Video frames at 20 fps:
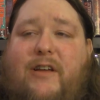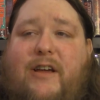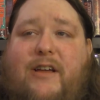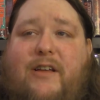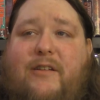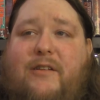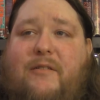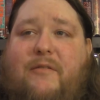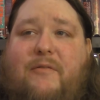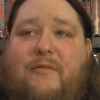
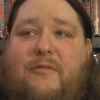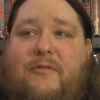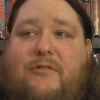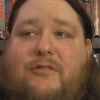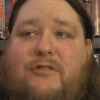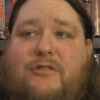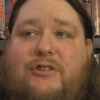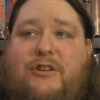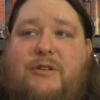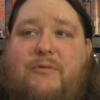Like,
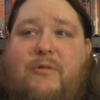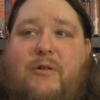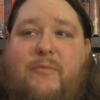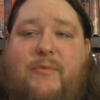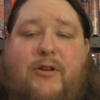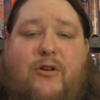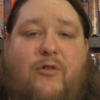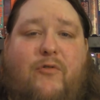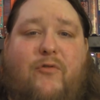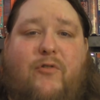she won
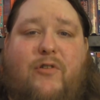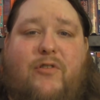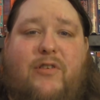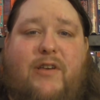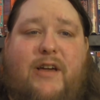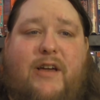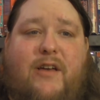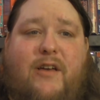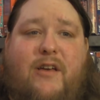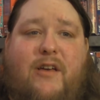me over as
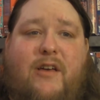like